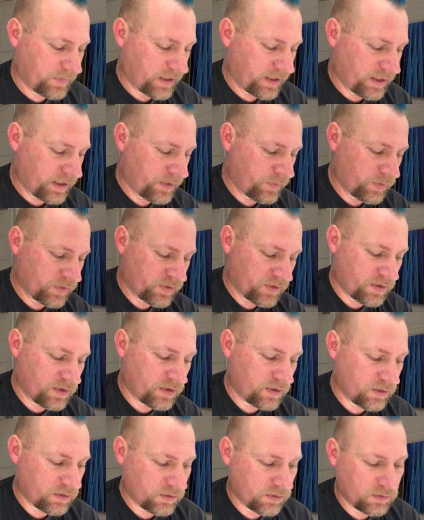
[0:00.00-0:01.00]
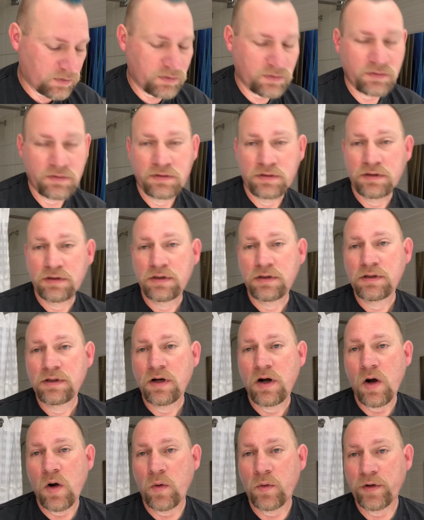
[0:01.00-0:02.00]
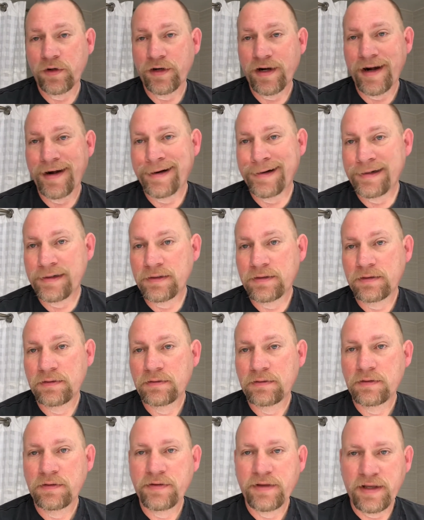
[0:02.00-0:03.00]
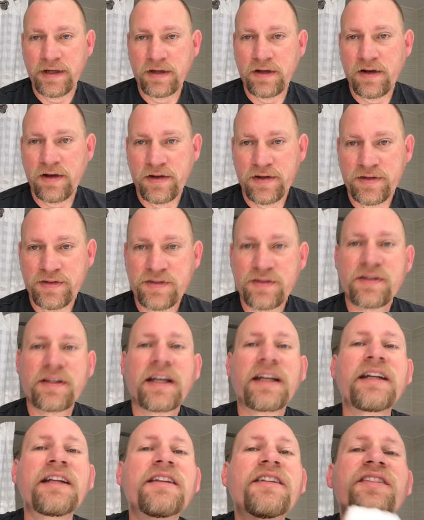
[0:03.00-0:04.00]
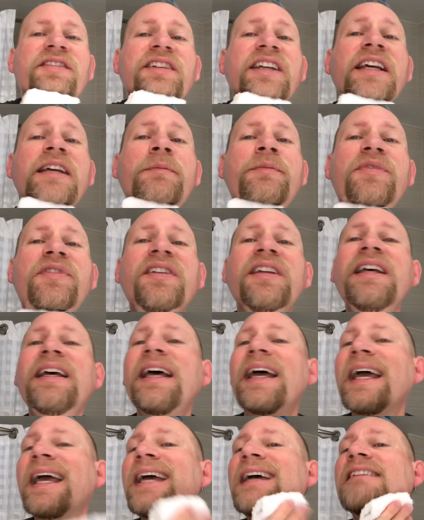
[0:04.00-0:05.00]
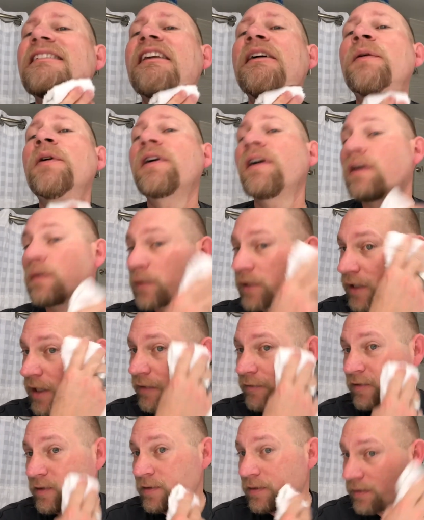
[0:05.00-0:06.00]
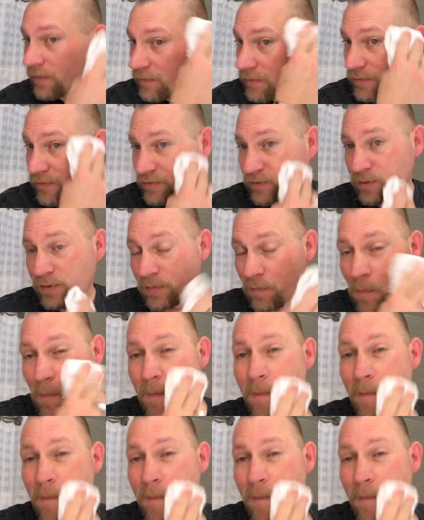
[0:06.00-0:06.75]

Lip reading: It was all owner error that caused any of the escapes, and they were all recovered. So